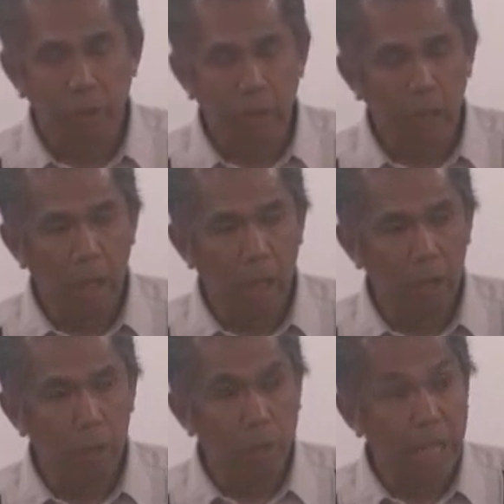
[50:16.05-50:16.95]

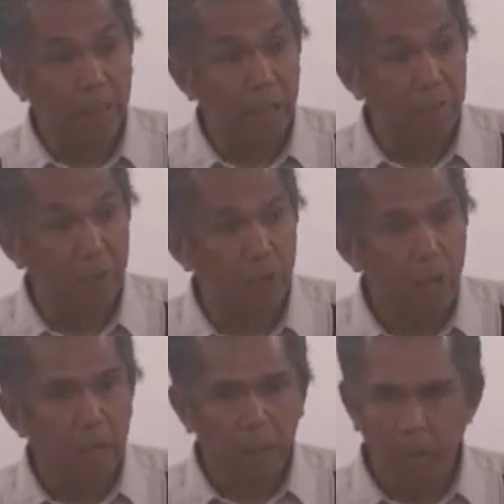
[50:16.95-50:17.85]
conduct the affairs.
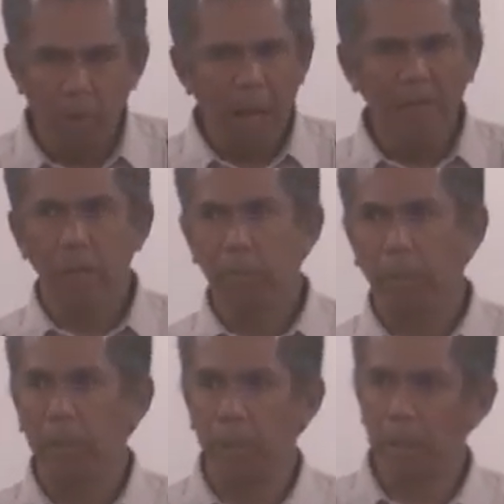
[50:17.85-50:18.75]
Can you imagine
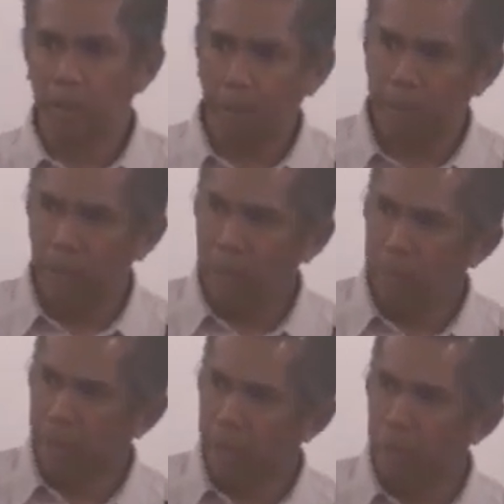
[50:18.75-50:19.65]
if I
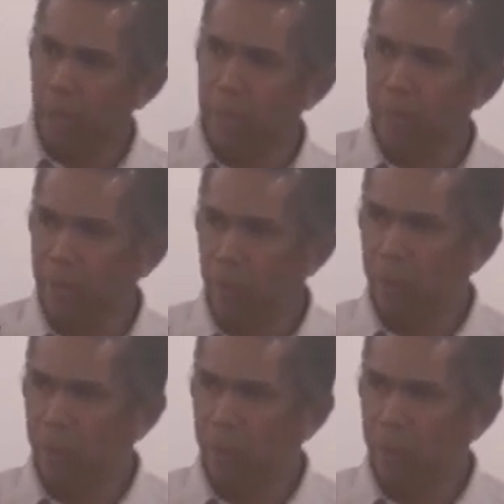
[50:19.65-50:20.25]
deliberated on everything